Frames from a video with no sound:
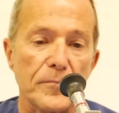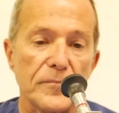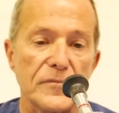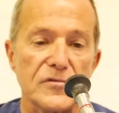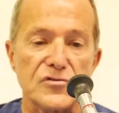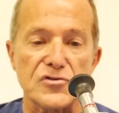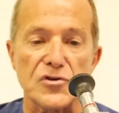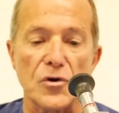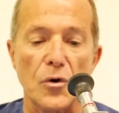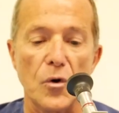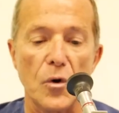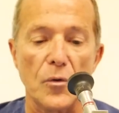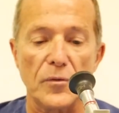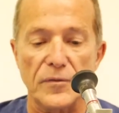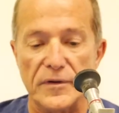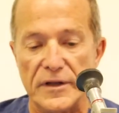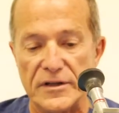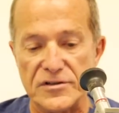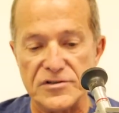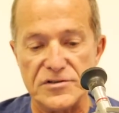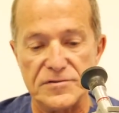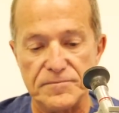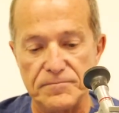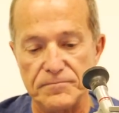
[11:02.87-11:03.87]
So
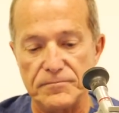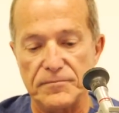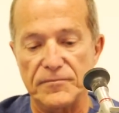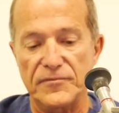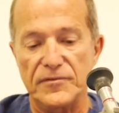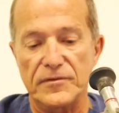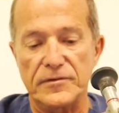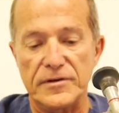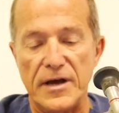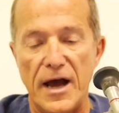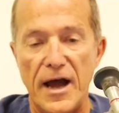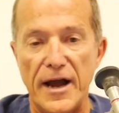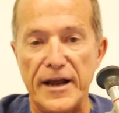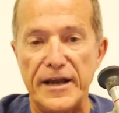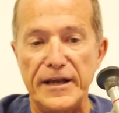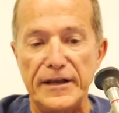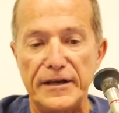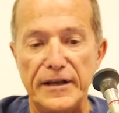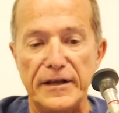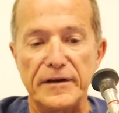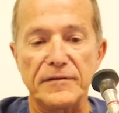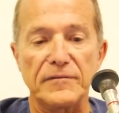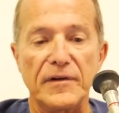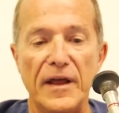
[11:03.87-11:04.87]
it's docking
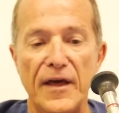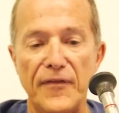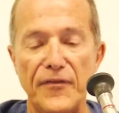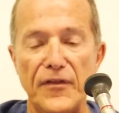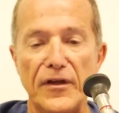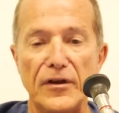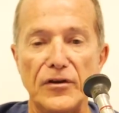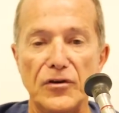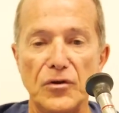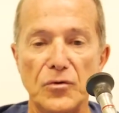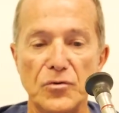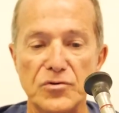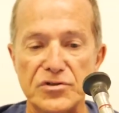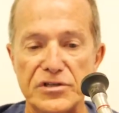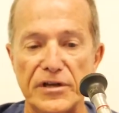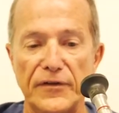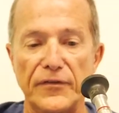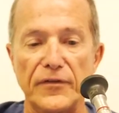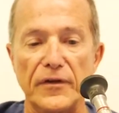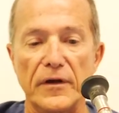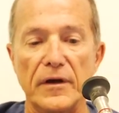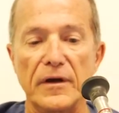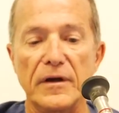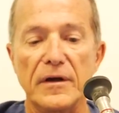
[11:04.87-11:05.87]
it and then
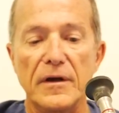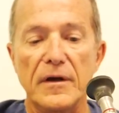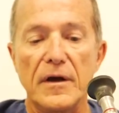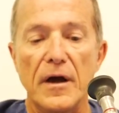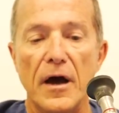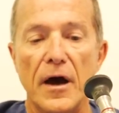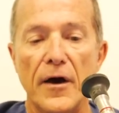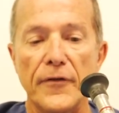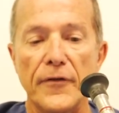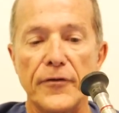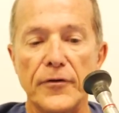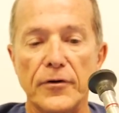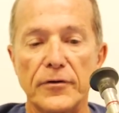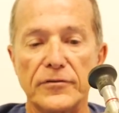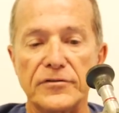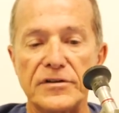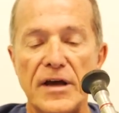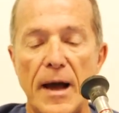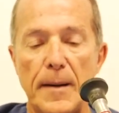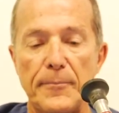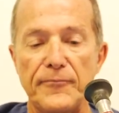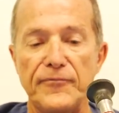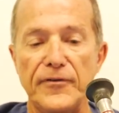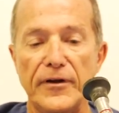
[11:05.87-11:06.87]
using the other
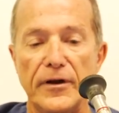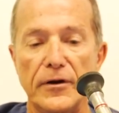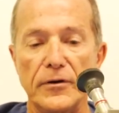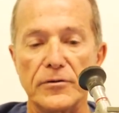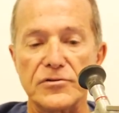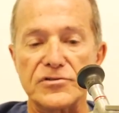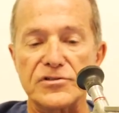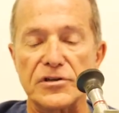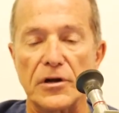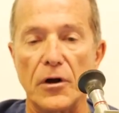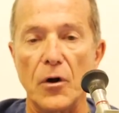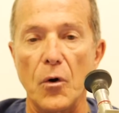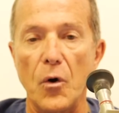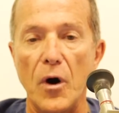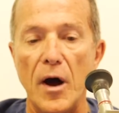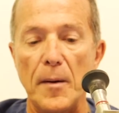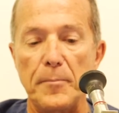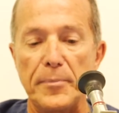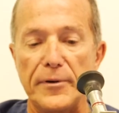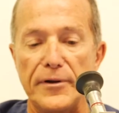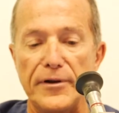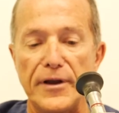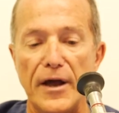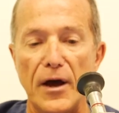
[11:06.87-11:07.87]
top fingers to go
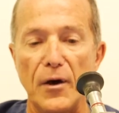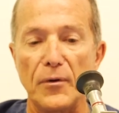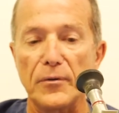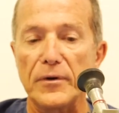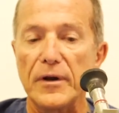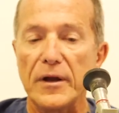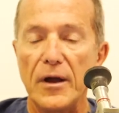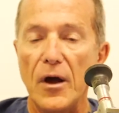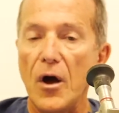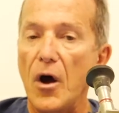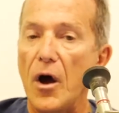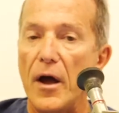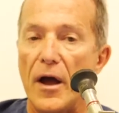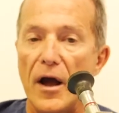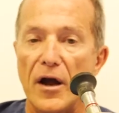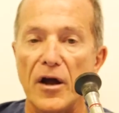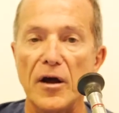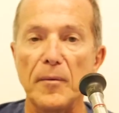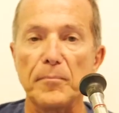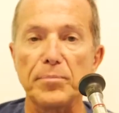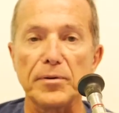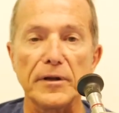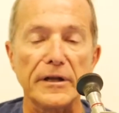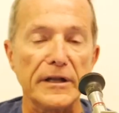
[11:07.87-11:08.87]
up and down
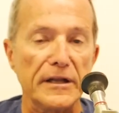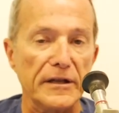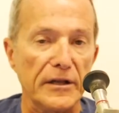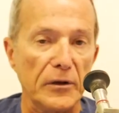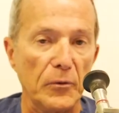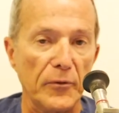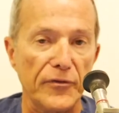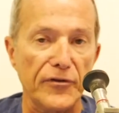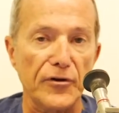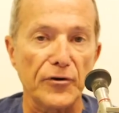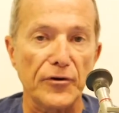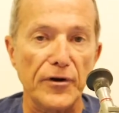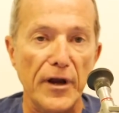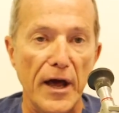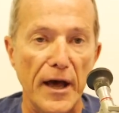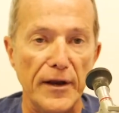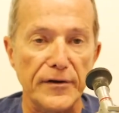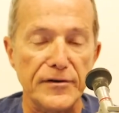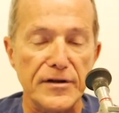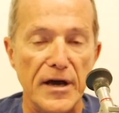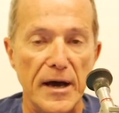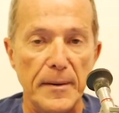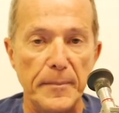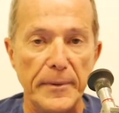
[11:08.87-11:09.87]
completely with your
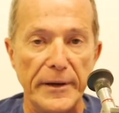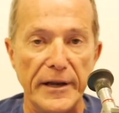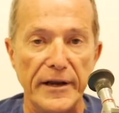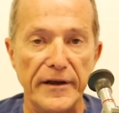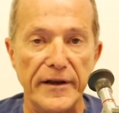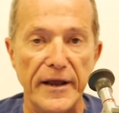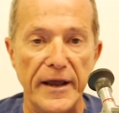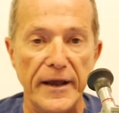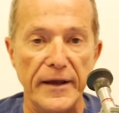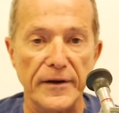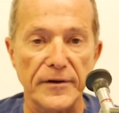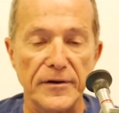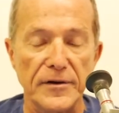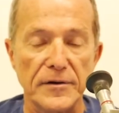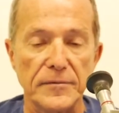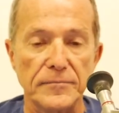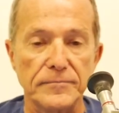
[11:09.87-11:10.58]
non-dominant hand.